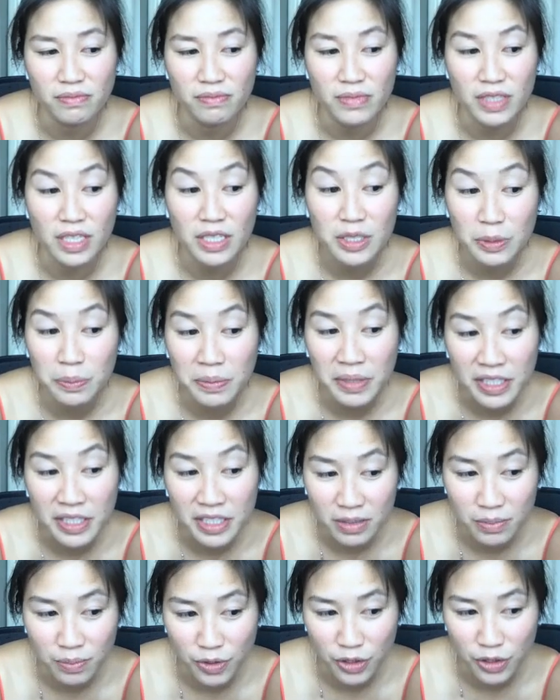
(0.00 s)
the
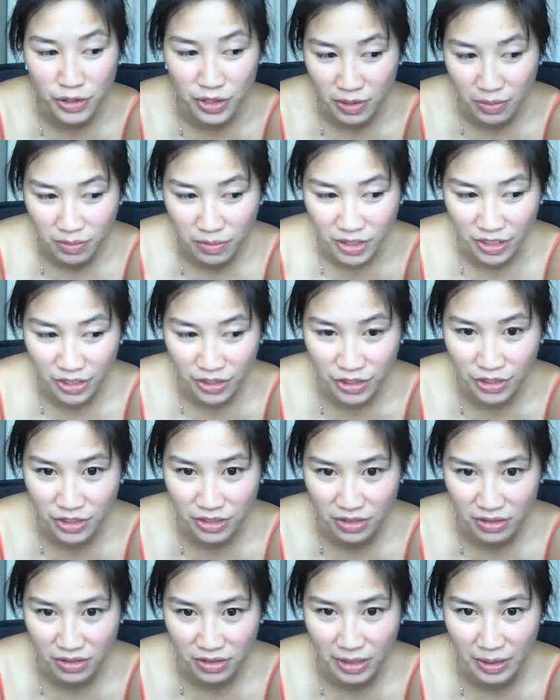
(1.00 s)
million person march,
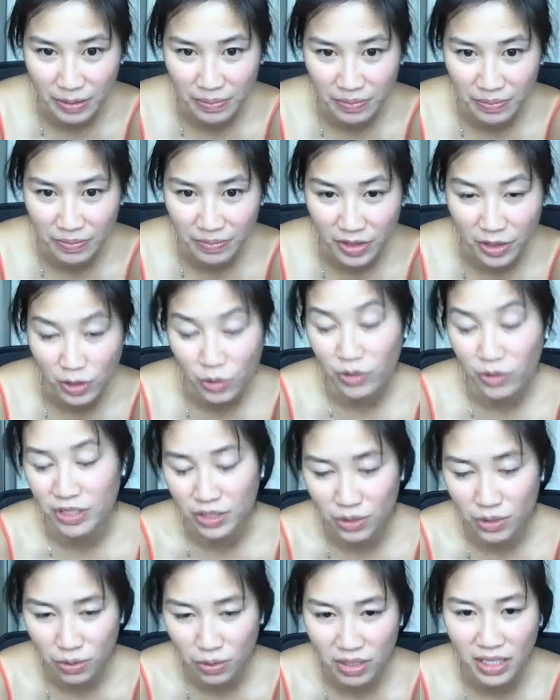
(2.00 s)
according
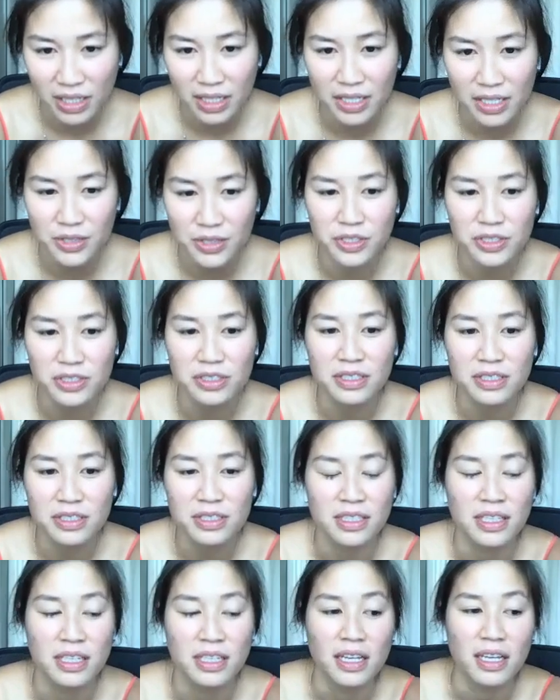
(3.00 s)
to organizers.
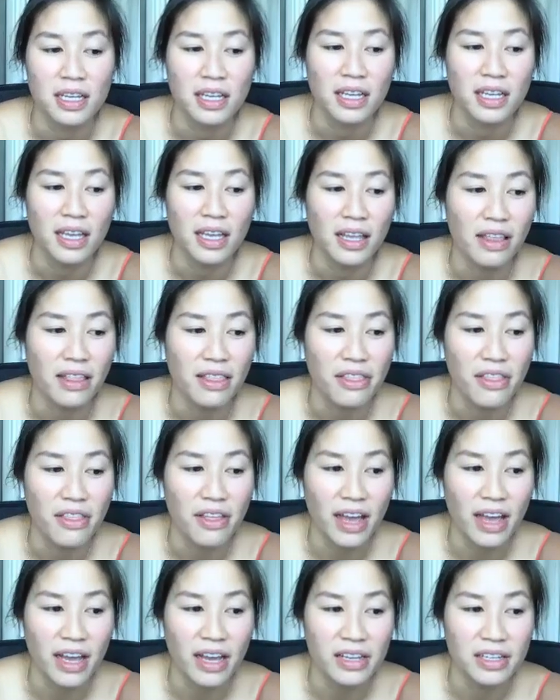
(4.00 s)
And
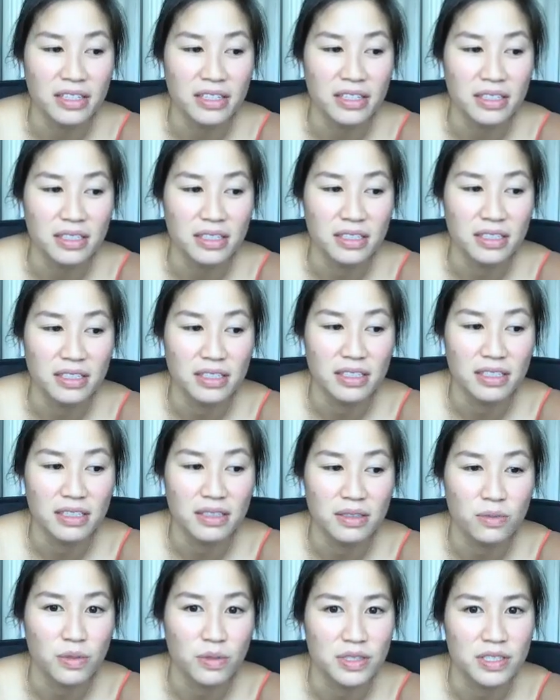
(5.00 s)
that
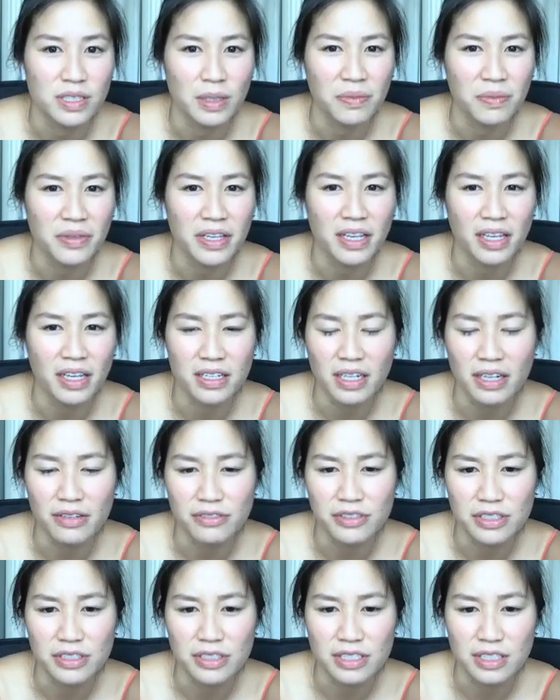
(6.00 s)
was something I'd
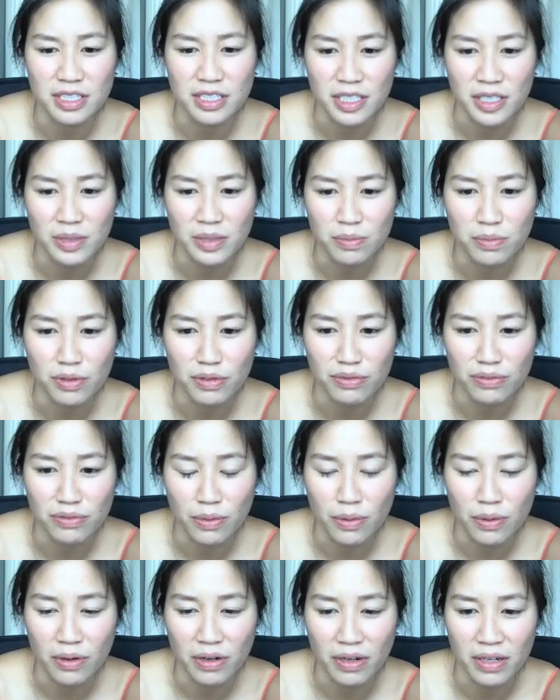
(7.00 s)
never seen
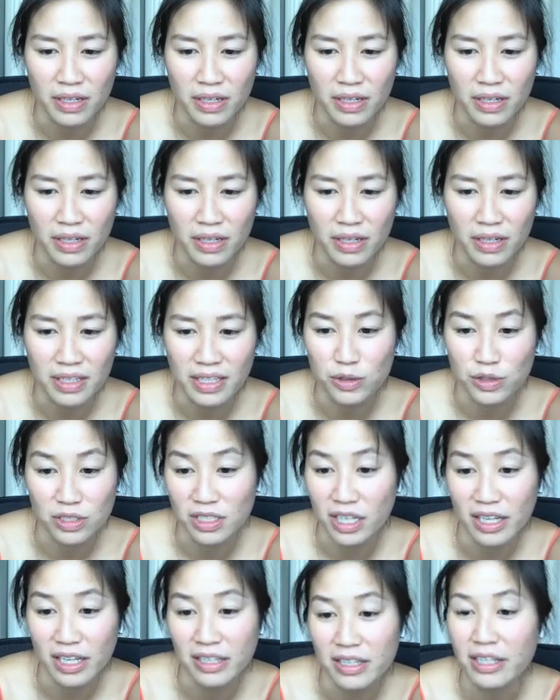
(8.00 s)
before. And that
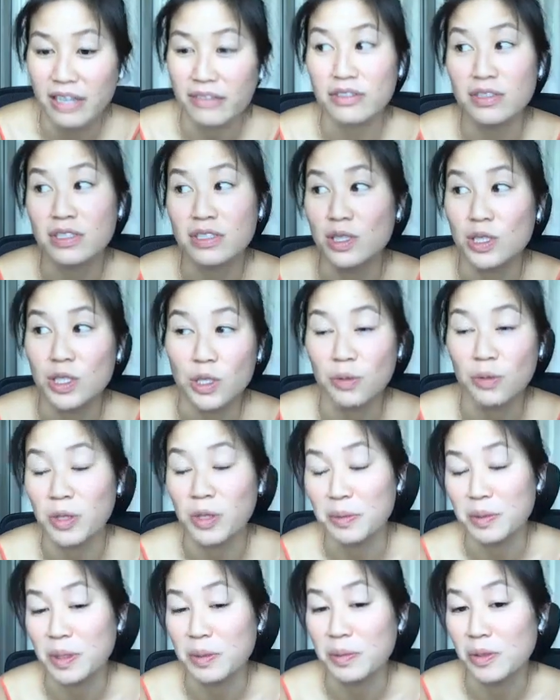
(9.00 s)
was just, I'd never seen so
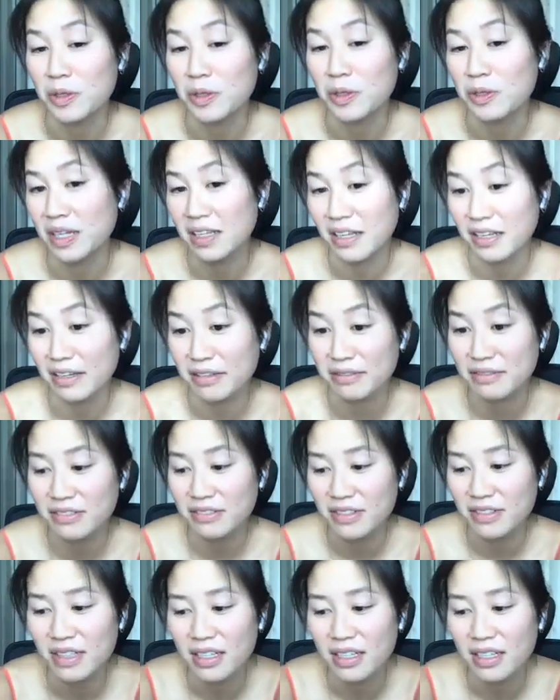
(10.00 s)
many people in my life.